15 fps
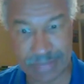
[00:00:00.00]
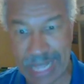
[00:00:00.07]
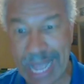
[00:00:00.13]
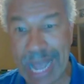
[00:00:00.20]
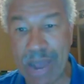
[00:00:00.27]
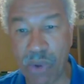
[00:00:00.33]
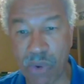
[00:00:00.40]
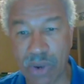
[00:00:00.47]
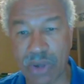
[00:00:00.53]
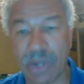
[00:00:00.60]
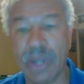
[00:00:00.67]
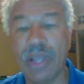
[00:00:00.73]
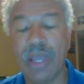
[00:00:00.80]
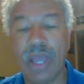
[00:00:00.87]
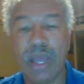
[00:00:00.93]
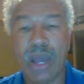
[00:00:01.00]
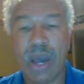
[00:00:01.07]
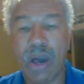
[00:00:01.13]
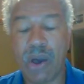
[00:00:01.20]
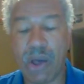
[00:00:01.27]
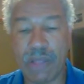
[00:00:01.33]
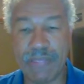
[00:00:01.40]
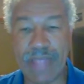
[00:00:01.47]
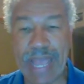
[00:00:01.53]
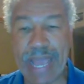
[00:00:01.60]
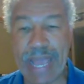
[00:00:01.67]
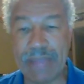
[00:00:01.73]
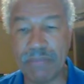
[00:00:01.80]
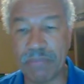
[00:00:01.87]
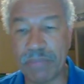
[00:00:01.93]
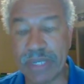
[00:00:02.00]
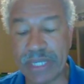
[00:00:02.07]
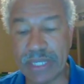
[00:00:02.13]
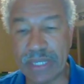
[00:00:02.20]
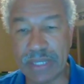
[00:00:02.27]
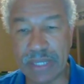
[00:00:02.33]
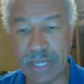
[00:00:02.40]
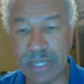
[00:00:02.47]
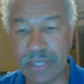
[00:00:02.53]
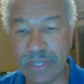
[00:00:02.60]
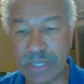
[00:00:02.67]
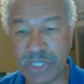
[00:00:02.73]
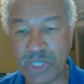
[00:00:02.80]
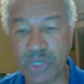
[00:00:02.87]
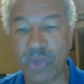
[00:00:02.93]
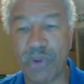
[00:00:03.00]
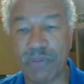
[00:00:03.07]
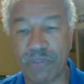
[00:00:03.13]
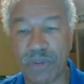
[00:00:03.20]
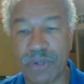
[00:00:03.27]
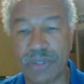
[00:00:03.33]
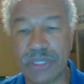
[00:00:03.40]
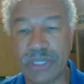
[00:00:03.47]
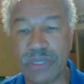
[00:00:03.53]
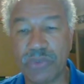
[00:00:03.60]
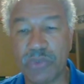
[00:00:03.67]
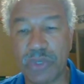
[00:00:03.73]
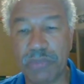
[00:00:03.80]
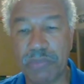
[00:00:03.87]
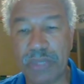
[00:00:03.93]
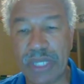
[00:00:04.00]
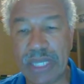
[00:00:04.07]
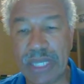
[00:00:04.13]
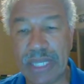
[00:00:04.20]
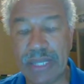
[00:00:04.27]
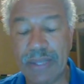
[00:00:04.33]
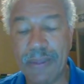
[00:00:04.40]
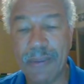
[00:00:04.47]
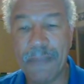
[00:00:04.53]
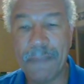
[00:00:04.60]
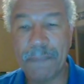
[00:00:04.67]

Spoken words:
hour on that, but the short version would be